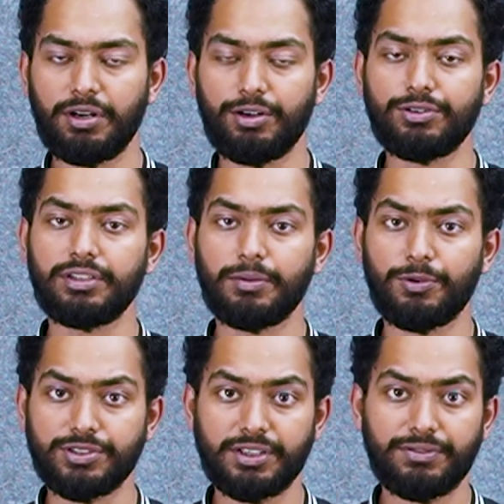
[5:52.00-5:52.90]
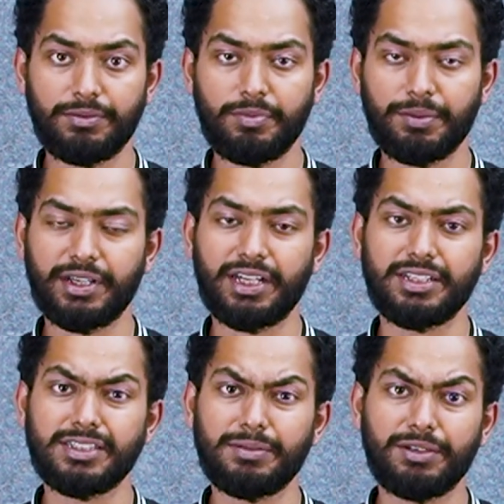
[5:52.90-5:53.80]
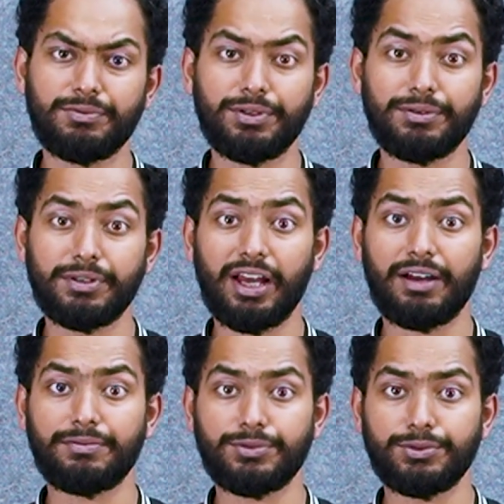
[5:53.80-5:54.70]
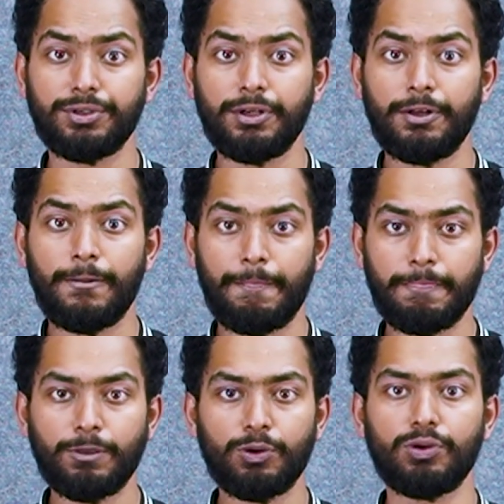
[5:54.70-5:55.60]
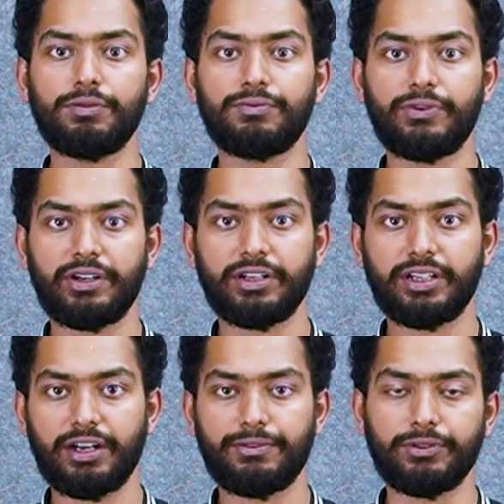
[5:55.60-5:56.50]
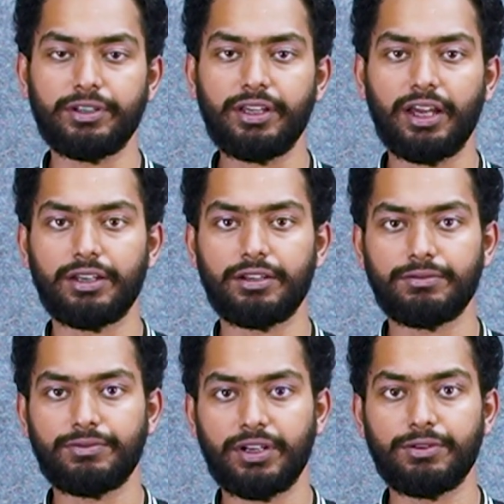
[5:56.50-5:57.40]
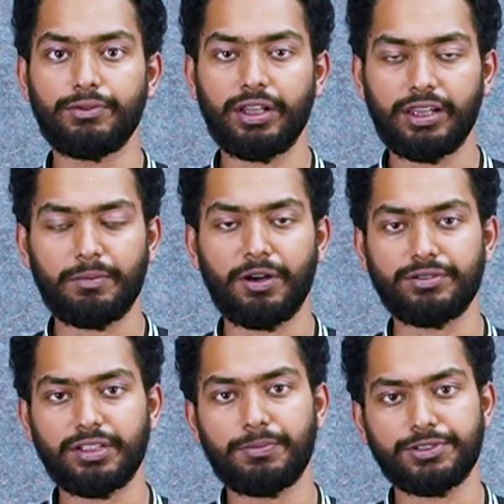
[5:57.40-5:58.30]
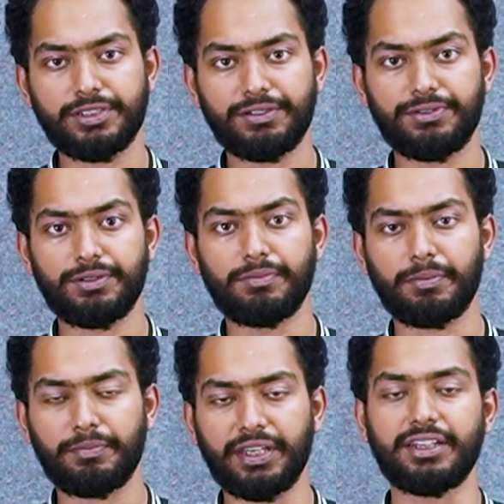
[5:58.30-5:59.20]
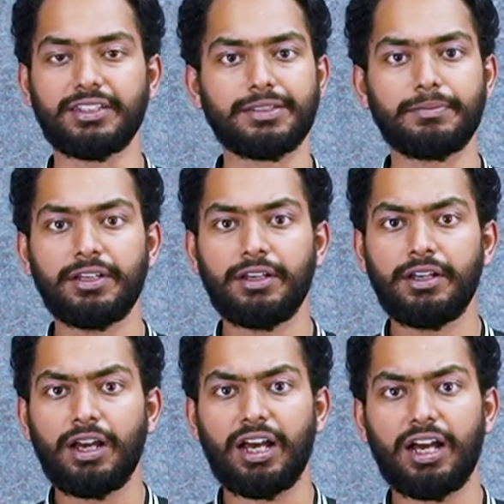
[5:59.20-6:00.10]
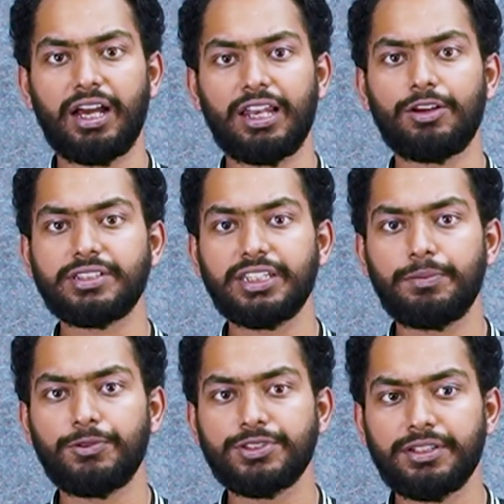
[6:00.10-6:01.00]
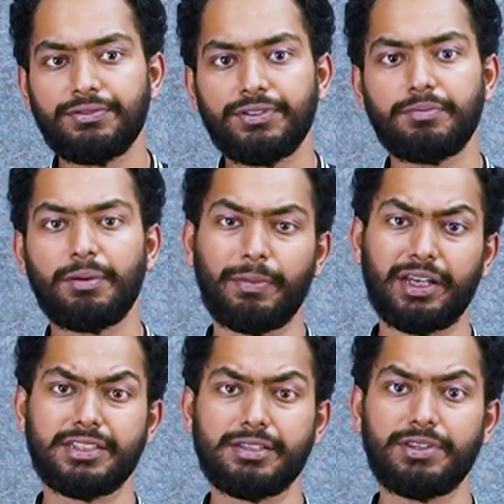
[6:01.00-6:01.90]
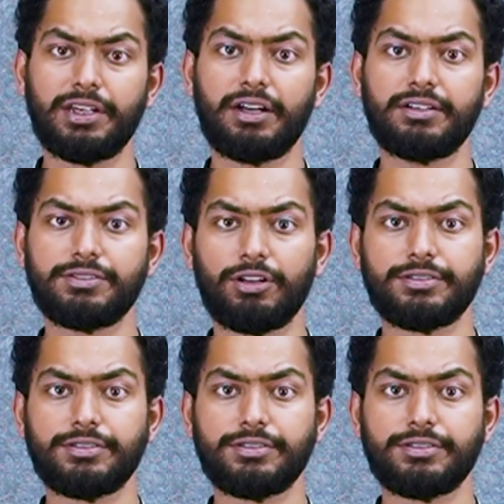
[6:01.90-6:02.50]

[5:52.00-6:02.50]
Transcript: the positive feedback mechanism, and we will have to know very carefully and very well about the positive feedback mechanism. Alongside the positive feedback mechanism, there is also